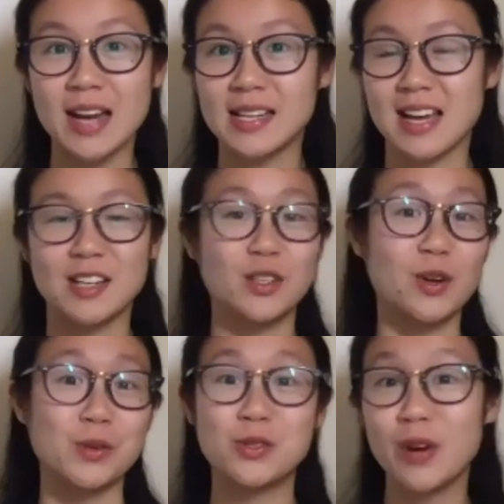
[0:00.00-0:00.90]
decided to
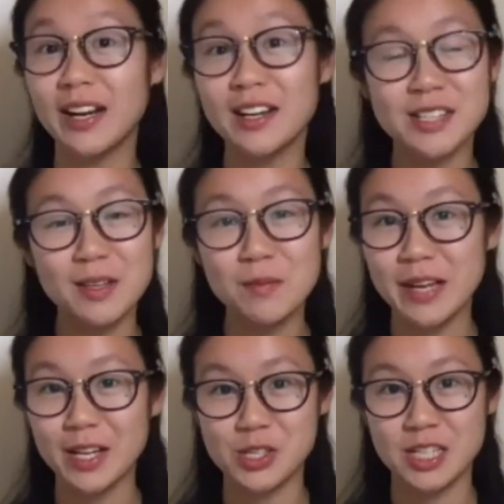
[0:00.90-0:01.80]
go straight into the
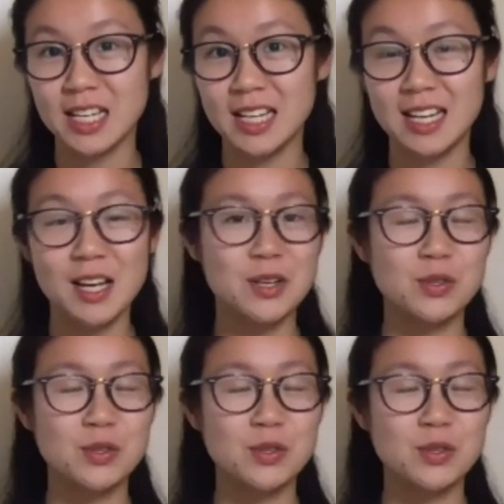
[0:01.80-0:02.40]
PhD.